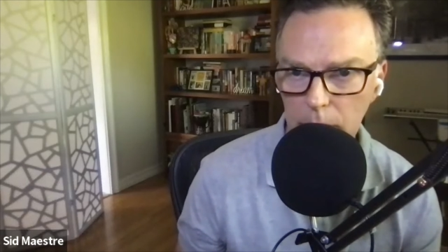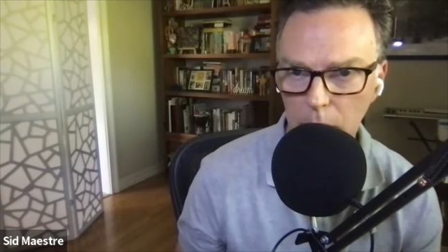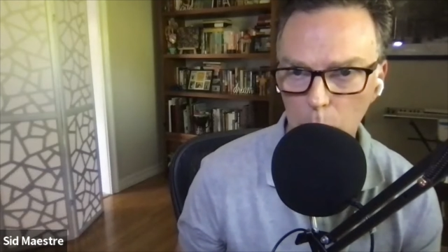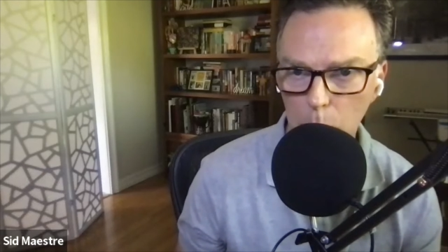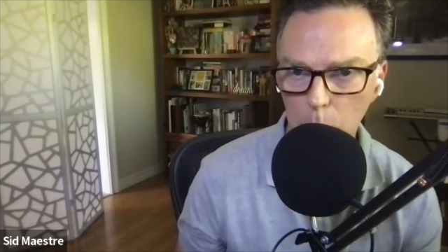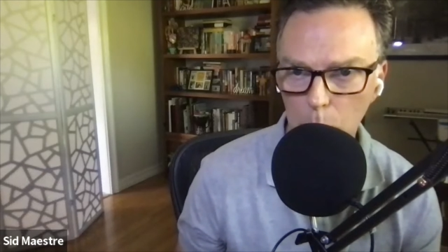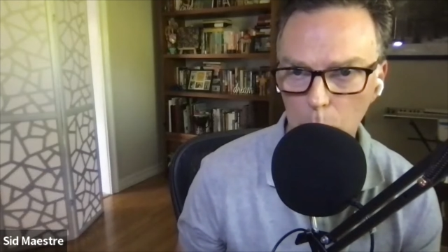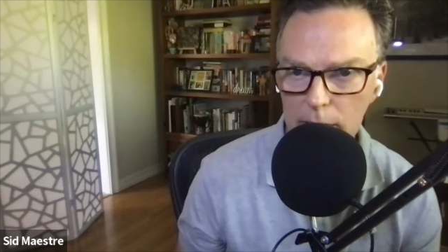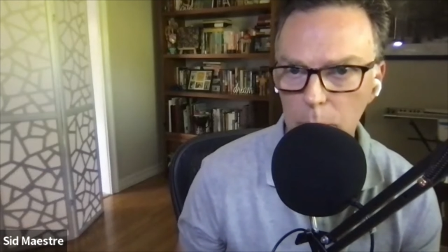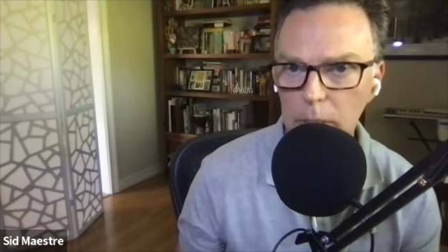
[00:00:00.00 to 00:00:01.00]
Like,
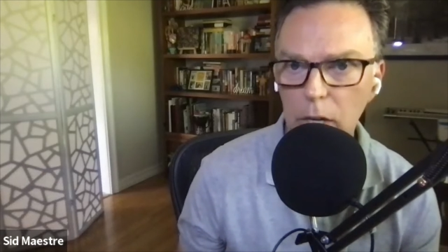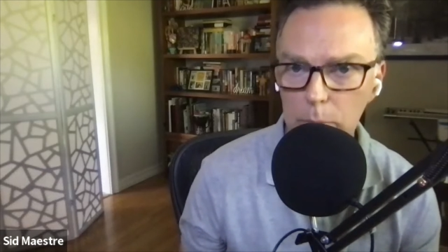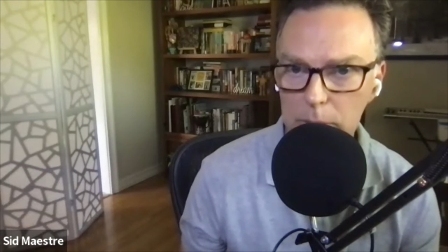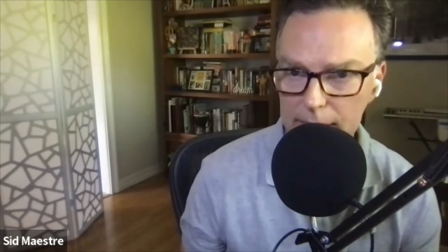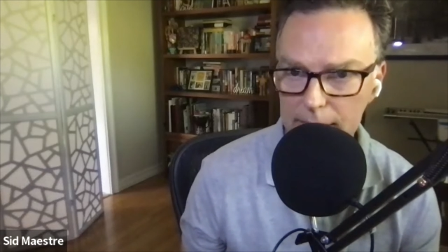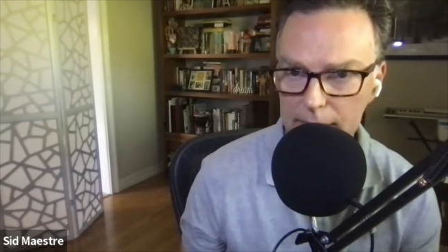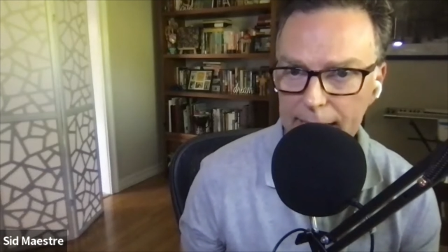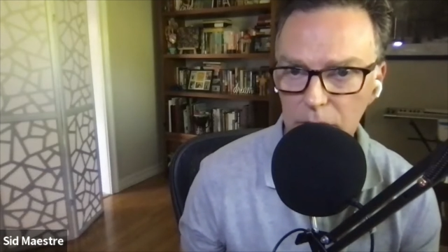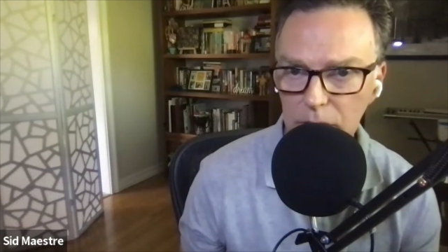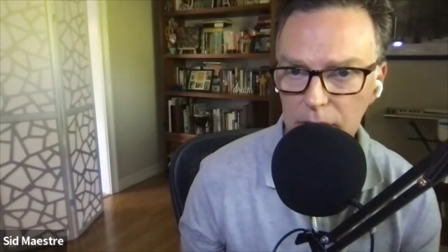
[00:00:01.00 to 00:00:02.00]
what did we hope to get
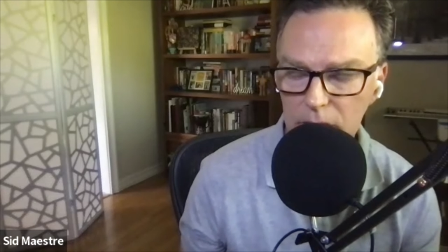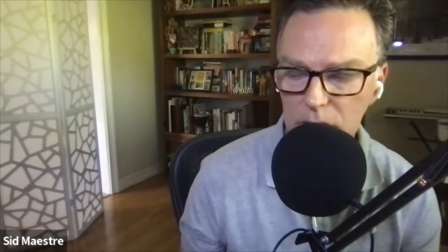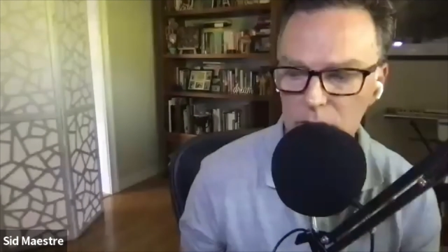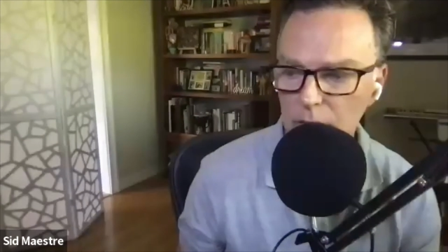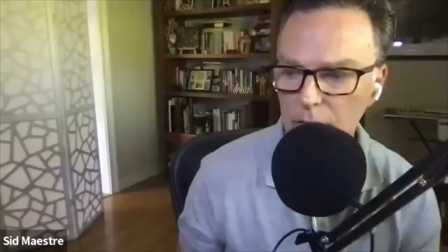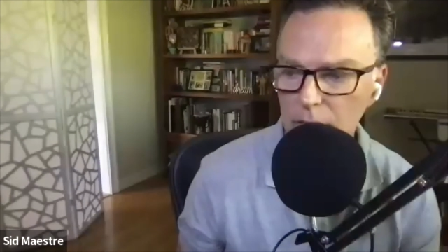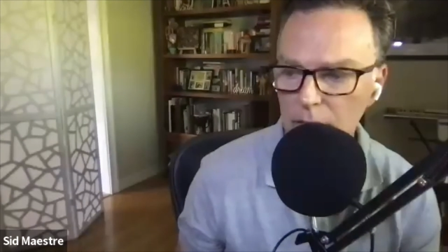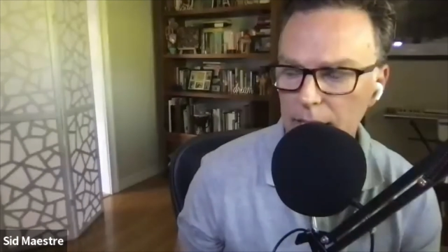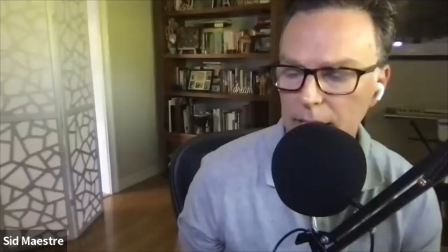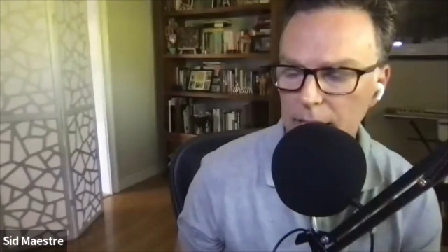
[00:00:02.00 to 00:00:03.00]
out of this?
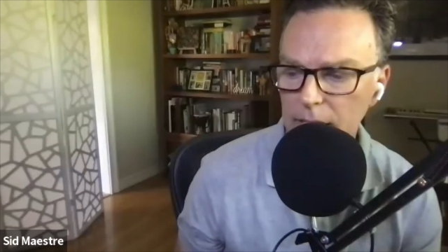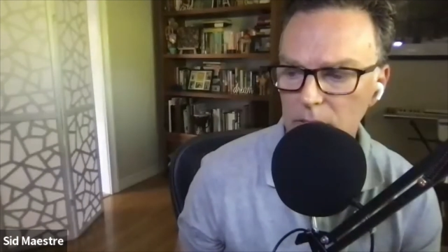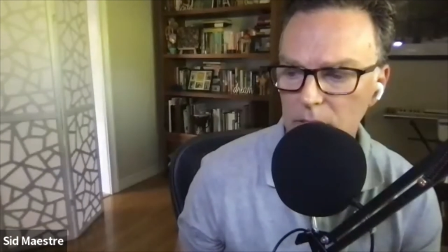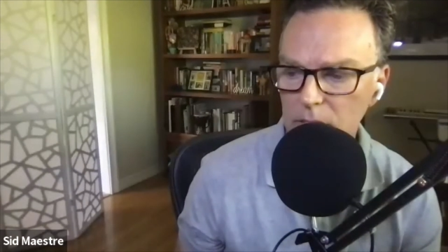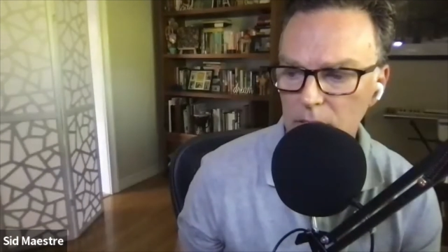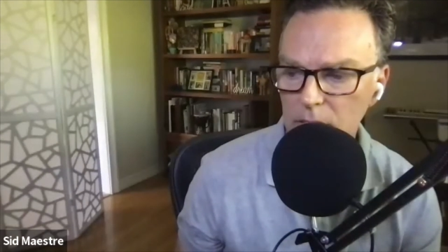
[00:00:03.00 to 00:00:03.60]
And